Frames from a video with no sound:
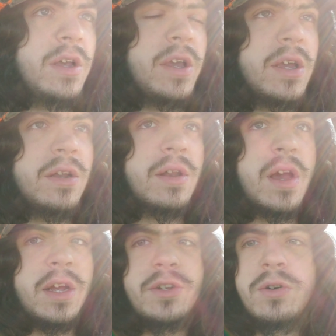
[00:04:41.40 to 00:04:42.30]
and
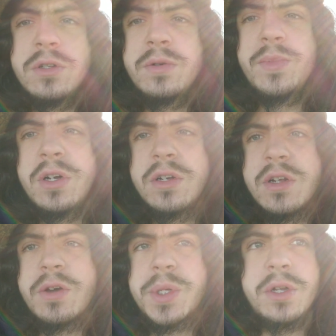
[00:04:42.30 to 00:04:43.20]
I told them
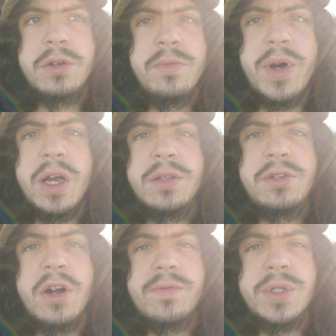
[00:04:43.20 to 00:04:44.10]
I was going to come by
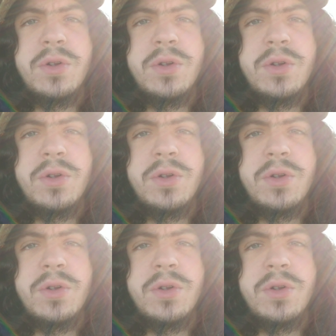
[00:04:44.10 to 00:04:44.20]
the driver's